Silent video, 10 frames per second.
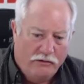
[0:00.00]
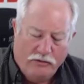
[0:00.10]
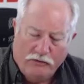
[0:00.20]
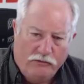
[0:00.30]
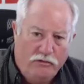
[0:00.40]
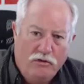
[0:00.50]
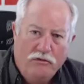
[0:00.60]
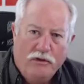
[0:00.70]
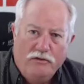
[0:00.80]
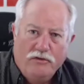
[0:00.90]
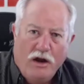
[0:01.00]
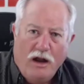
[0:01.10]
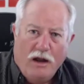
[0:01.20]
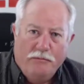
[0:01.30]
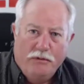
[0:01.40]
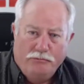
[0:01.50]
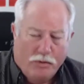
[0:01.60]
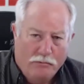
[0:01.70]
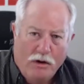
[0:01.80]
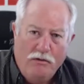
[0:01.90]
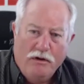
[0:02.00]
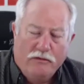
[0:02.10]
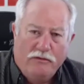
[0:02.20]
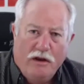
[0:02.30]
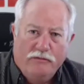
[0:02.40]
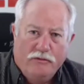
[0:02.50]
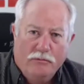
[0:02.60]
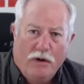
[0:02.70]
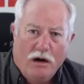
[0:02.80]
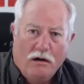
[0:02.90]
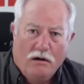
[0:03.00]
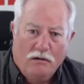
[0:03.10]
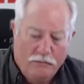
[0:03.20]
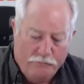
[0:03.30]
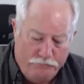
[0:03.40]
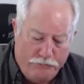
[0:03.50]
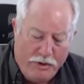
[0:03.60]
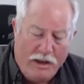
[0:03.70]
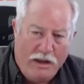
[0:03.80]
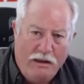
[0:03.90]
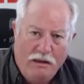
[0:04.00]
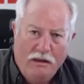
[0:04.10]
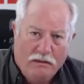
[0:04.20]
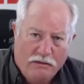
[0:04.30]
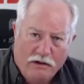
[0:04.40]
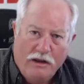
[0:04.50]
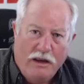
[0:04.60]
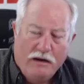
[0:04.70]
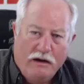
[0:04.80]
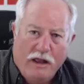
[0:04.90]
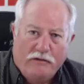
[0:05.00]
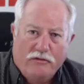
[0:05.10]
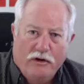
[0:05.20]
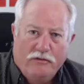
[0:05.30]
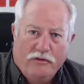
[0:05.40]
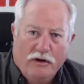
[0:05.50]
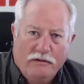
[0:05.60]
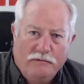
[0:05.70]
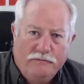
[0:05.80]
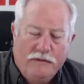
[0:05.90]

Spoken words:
and just do the job. Promote yourself tomorrow. Be the lead electrician.